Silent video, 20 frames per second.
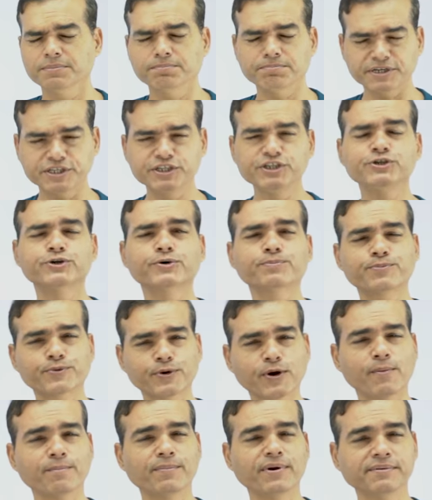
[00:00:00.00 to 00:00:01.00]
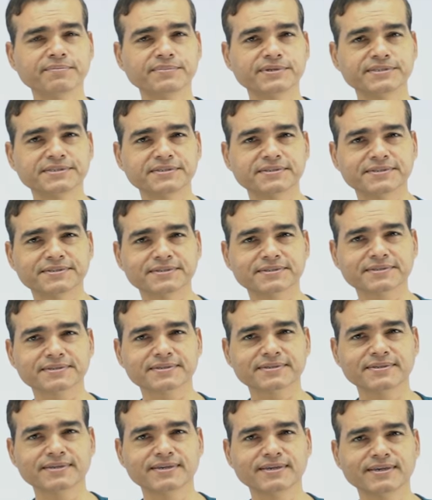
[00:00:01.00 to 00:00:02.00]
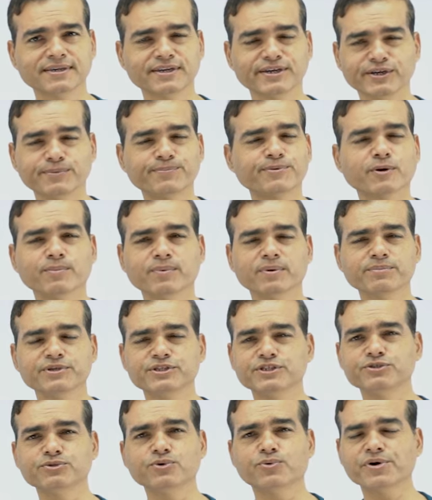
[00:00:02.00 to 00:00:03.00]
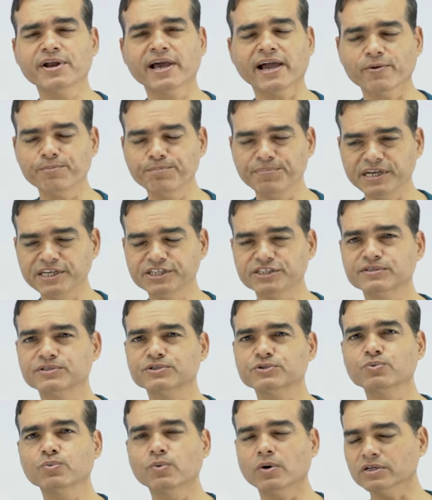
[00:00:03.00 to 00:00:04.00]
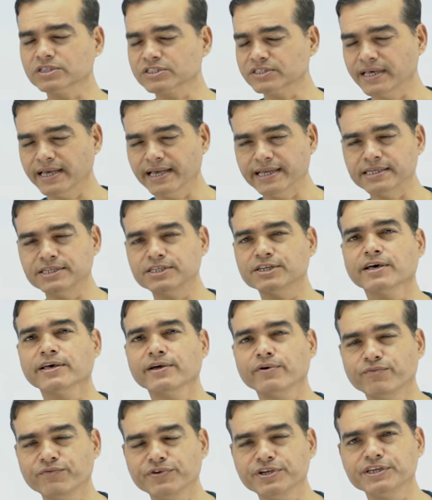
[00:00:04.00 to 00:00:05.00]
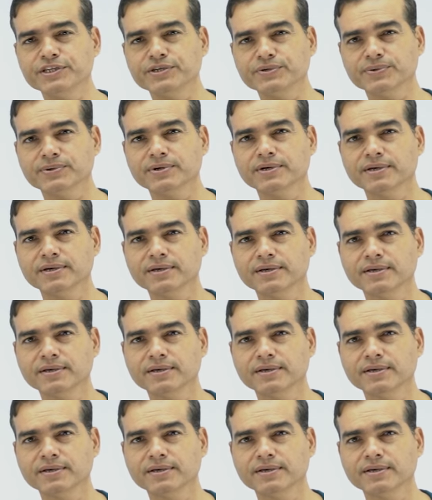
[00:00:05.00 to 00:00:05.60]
But your problem is this. Your problem is you don't have patience to watch the entire video.